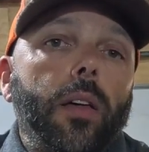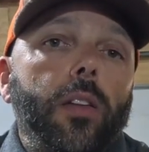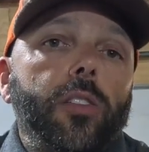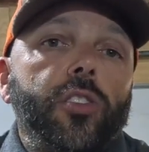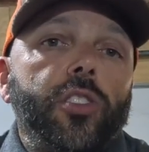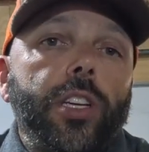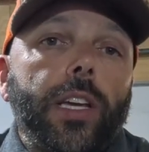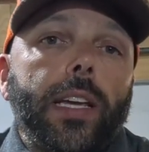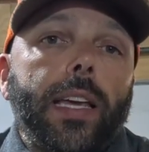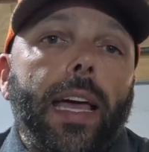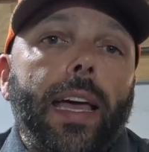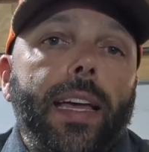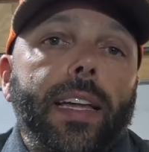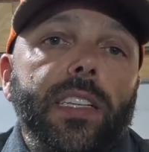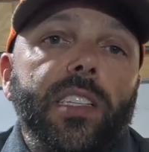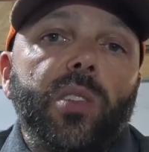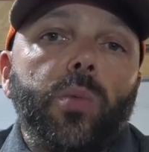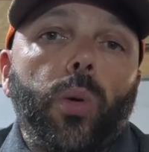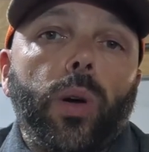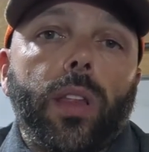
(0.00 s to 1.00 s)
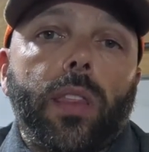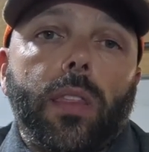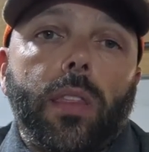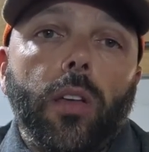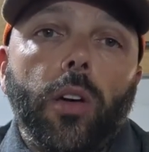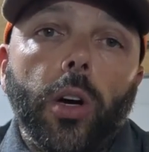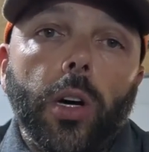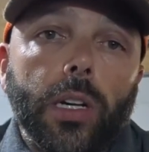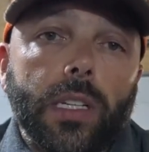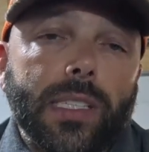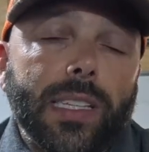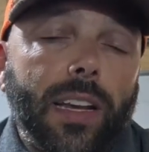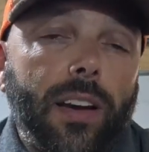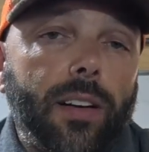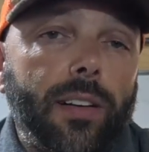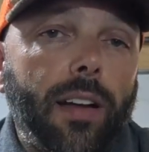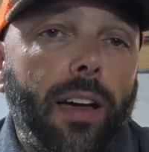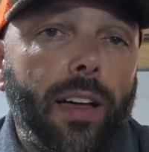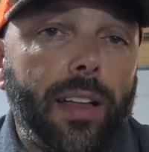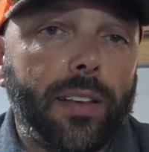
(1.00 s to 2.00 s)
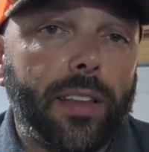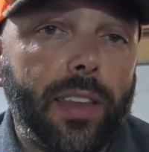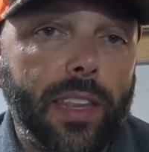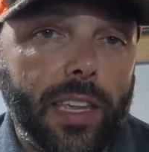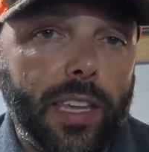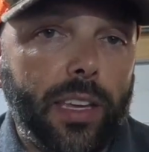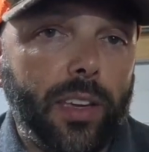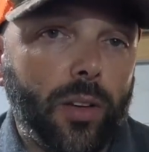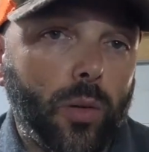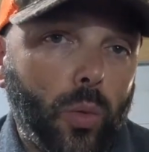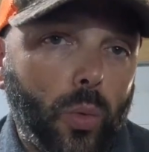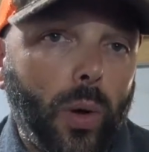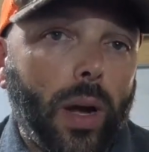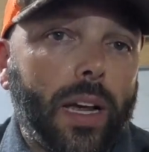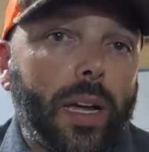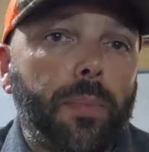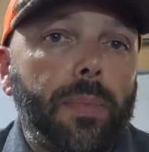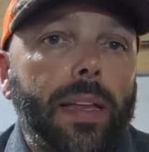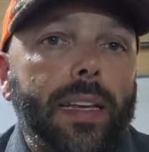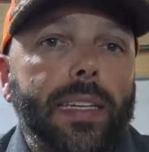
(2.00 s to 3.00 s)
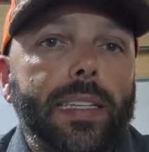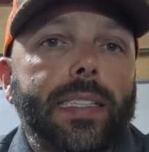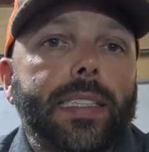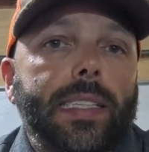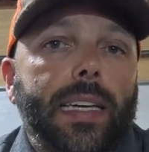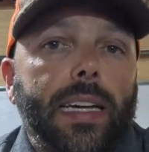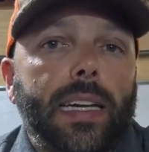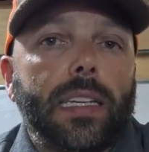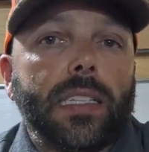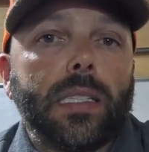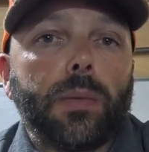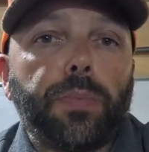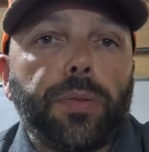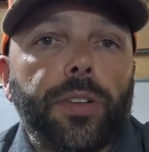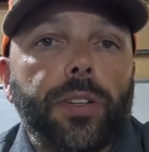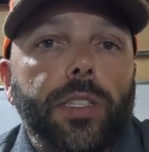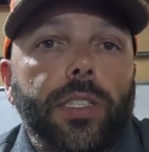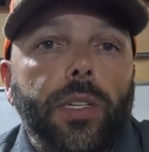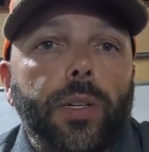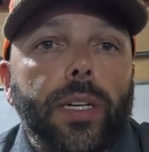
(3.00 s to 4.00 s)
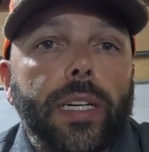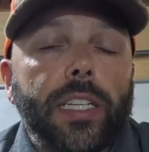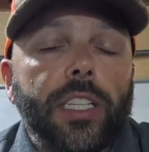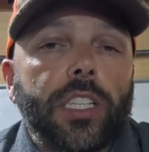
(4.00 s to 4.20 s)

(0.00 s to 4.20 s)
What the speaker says: jig heads with hooks that are not the recommended size per do it,